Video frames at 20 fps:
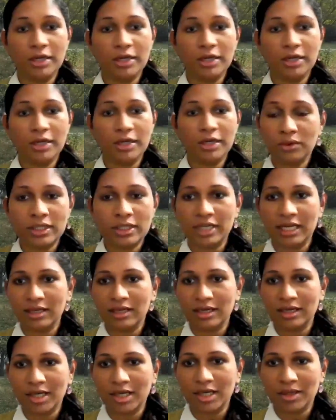I know
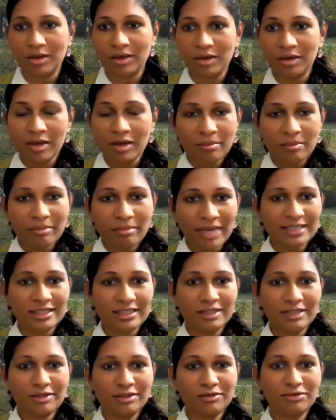it's been
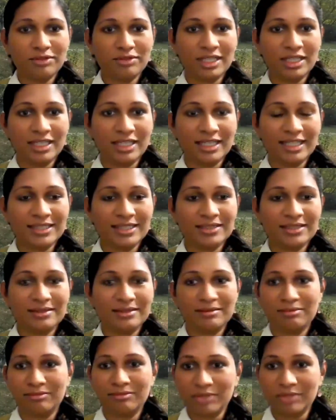massive,
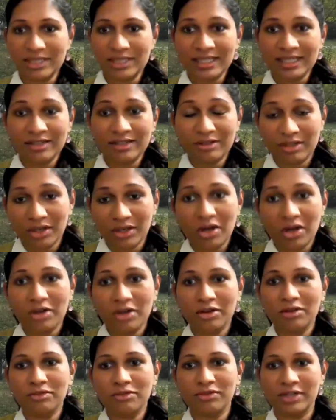it's received a
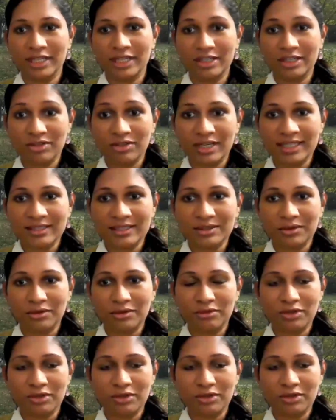lot of
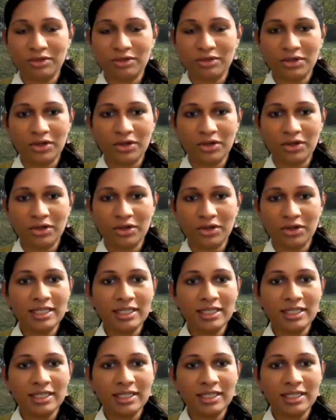interest overall.